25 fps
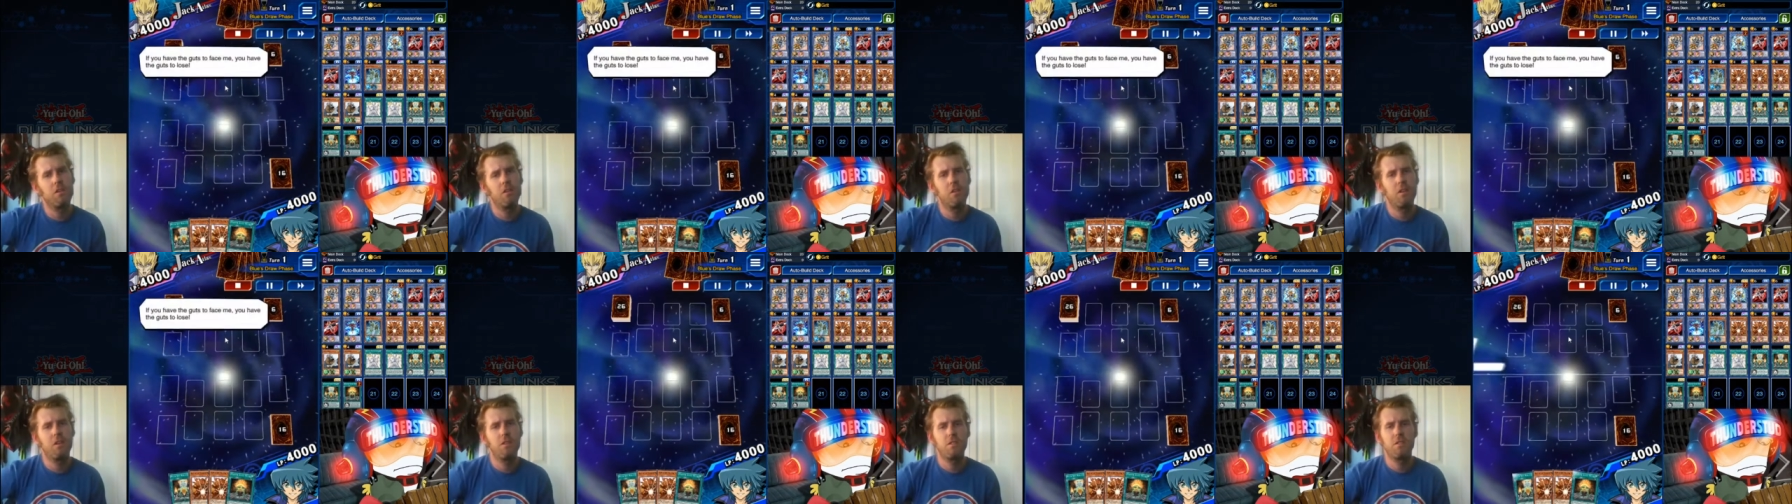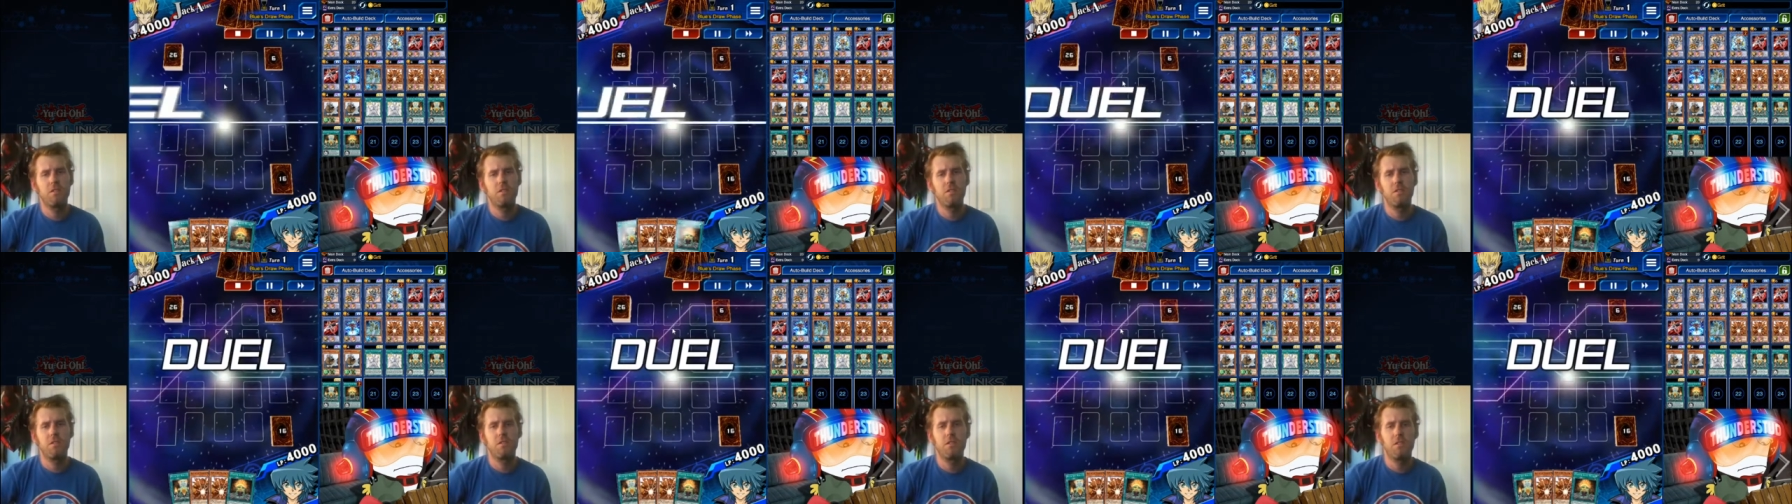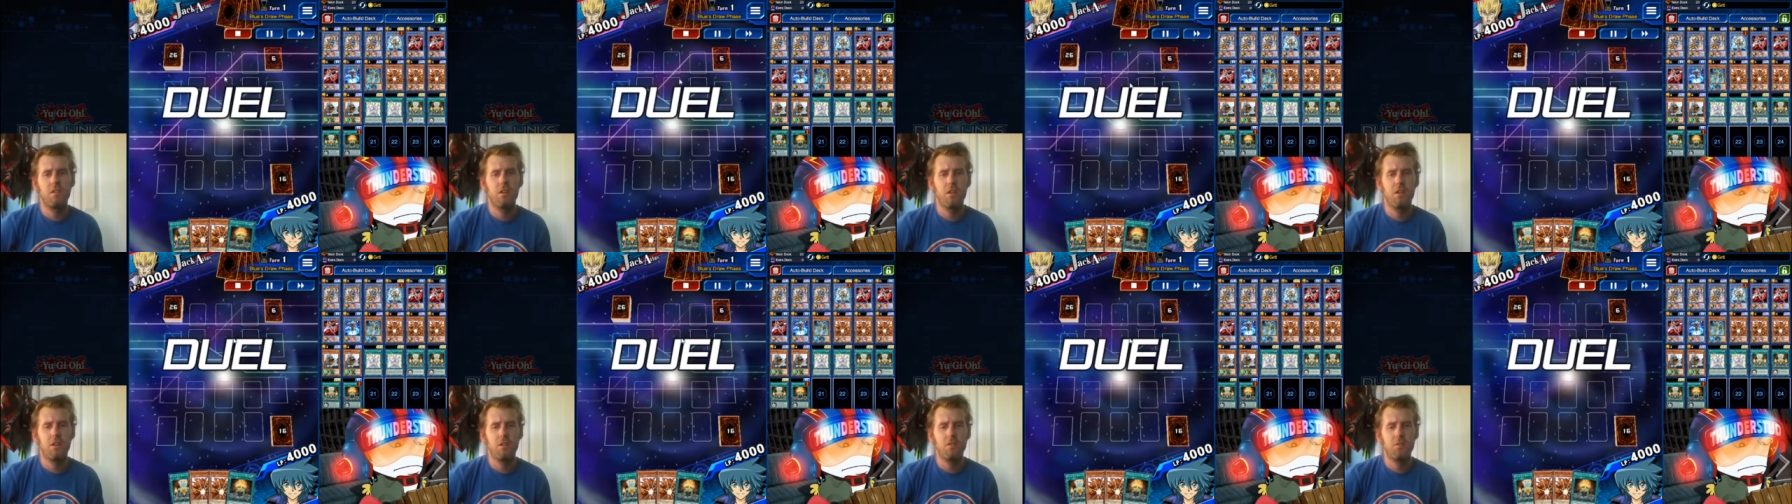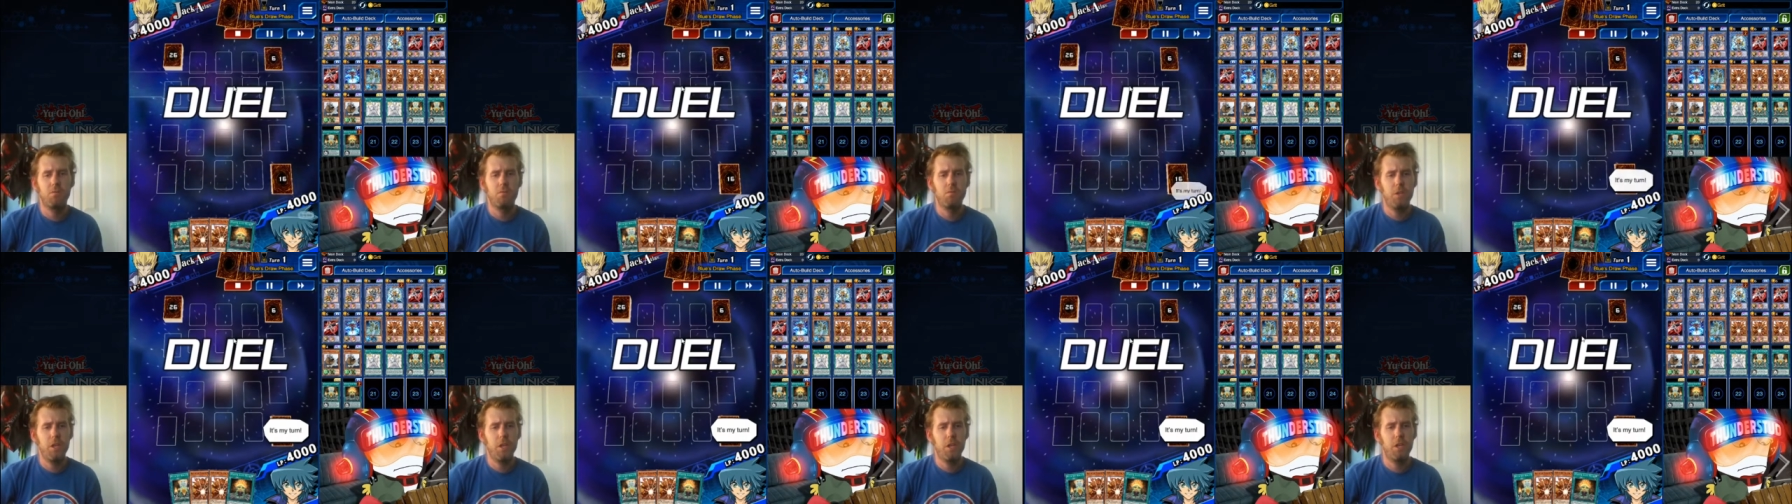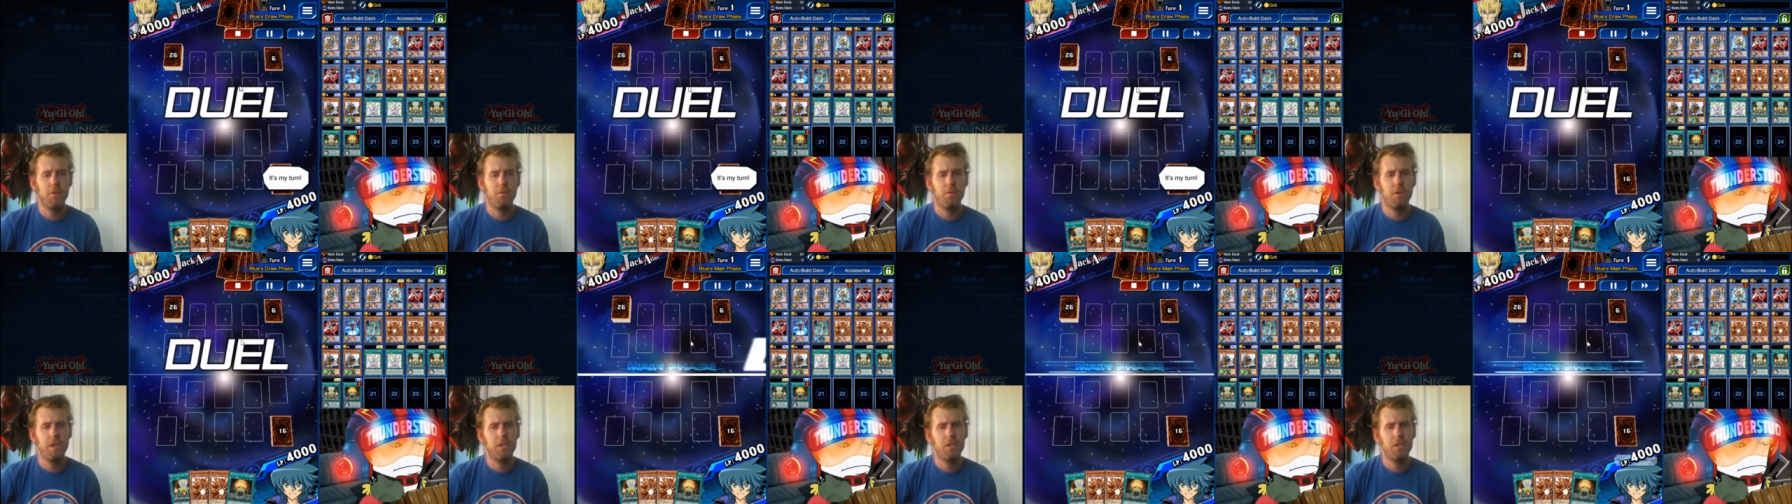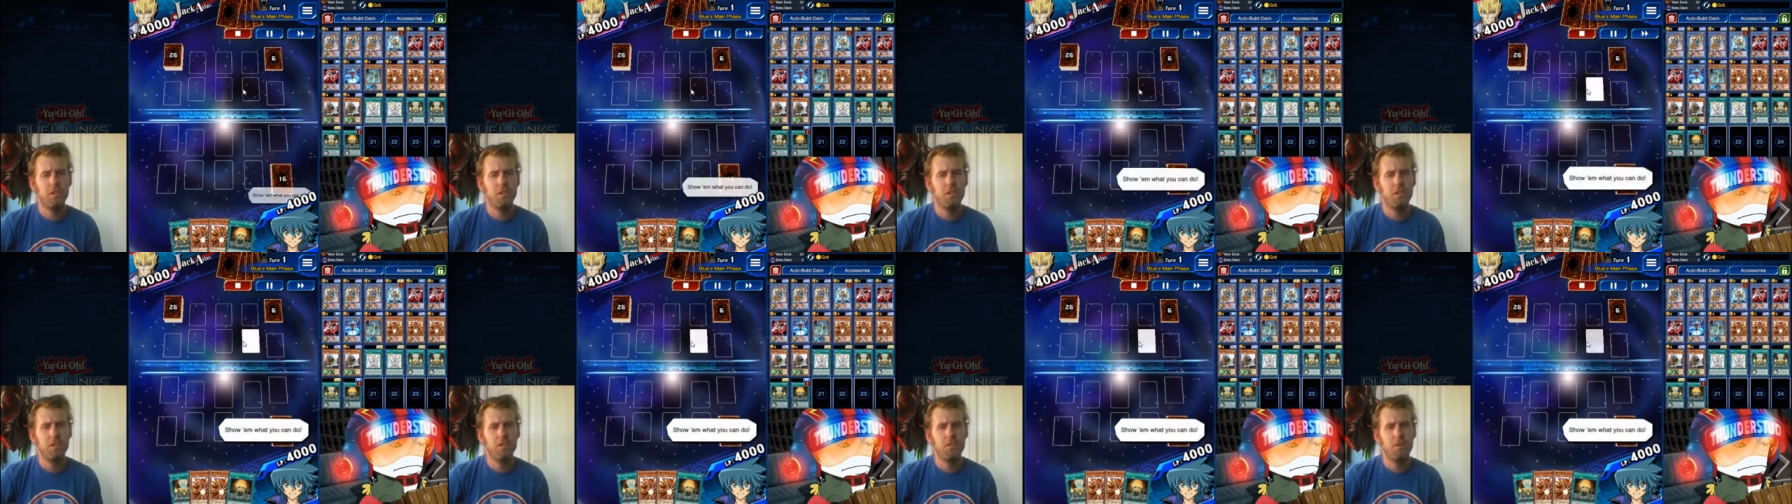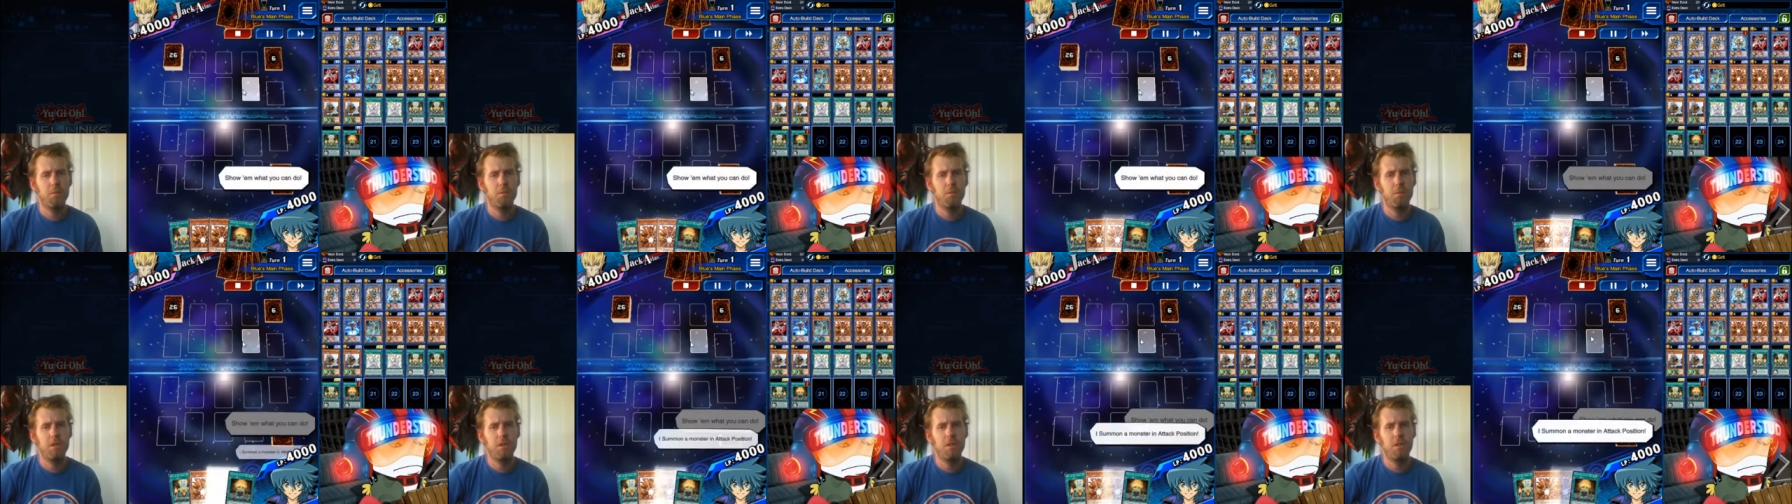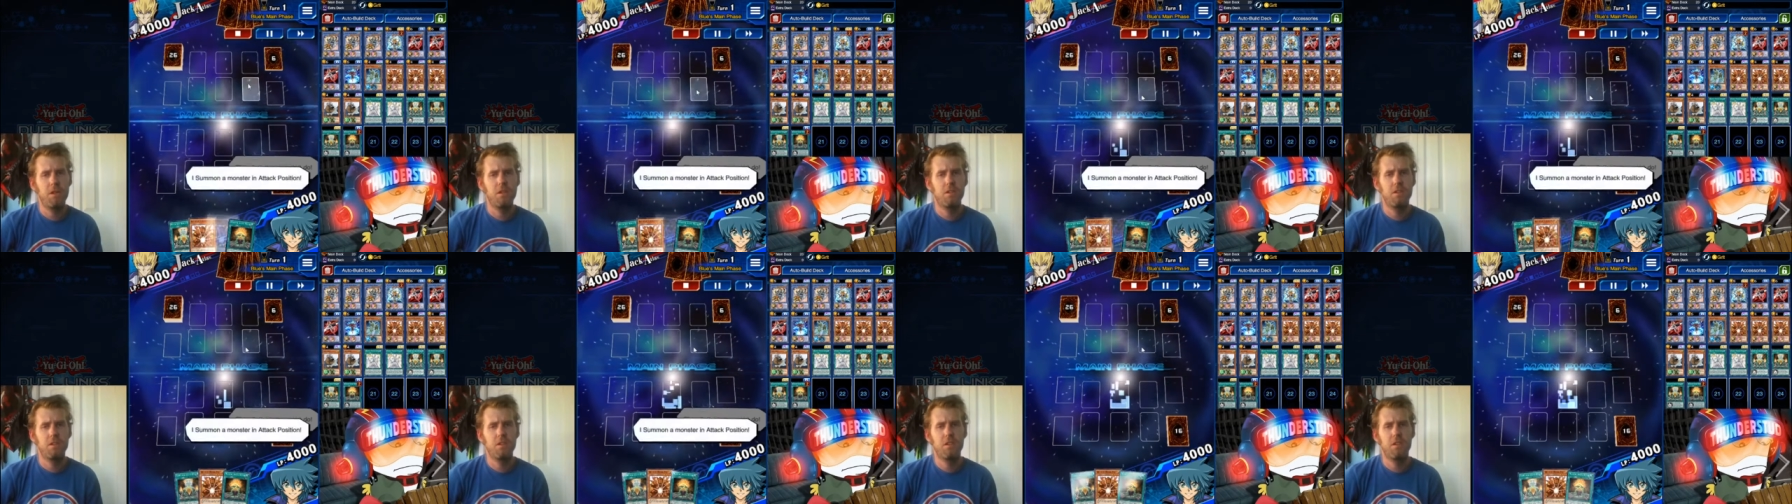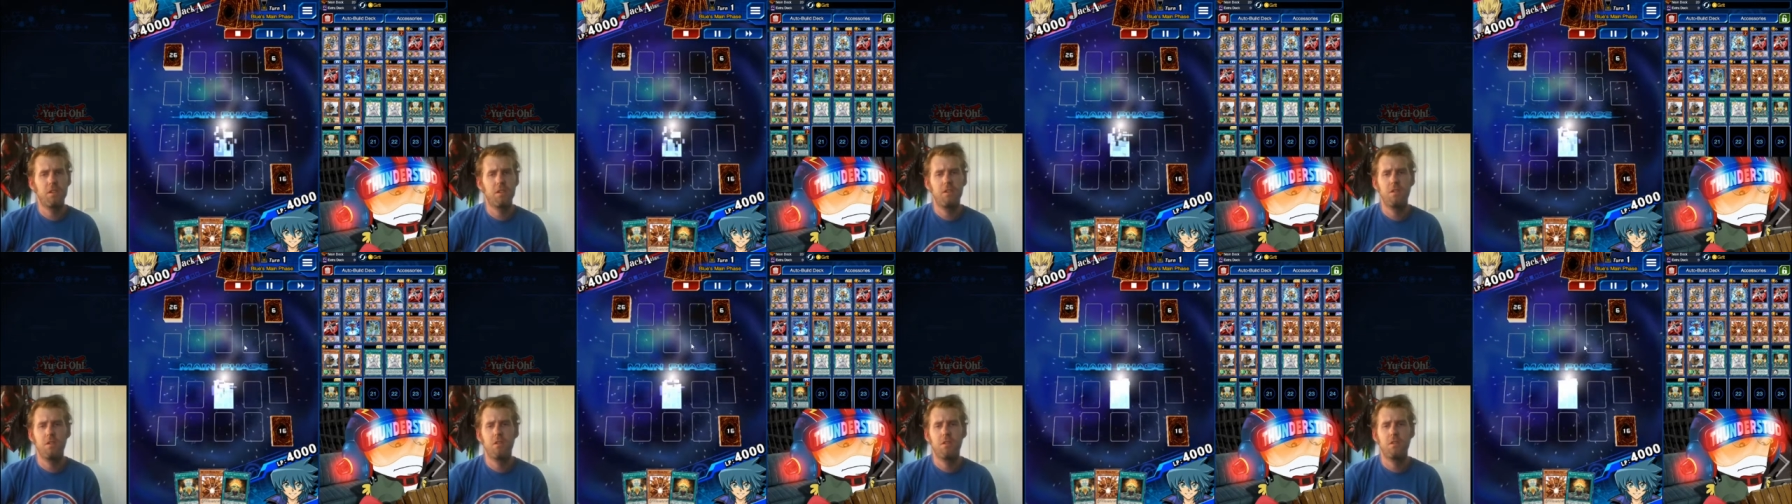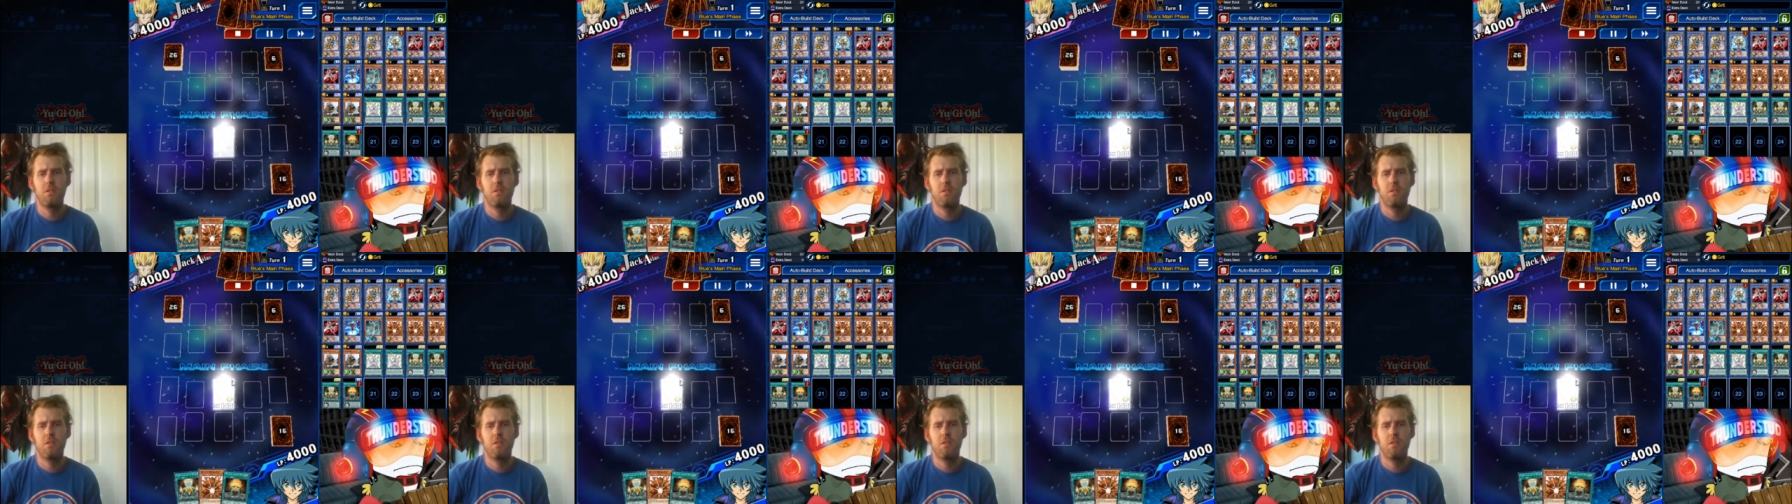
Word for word: That's, that is really weird, because I'm in Legend,